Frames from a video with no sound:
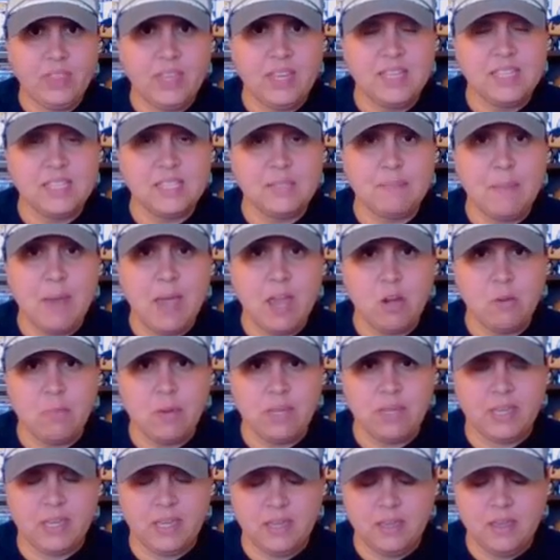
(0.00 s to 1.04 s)
is Spider
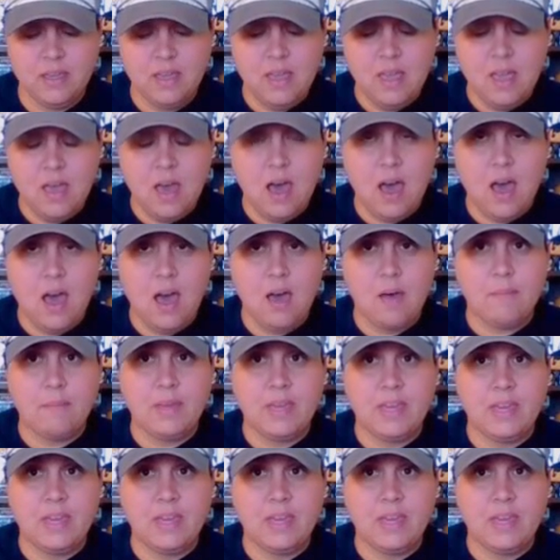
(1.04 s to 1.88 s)
Monkey. Um,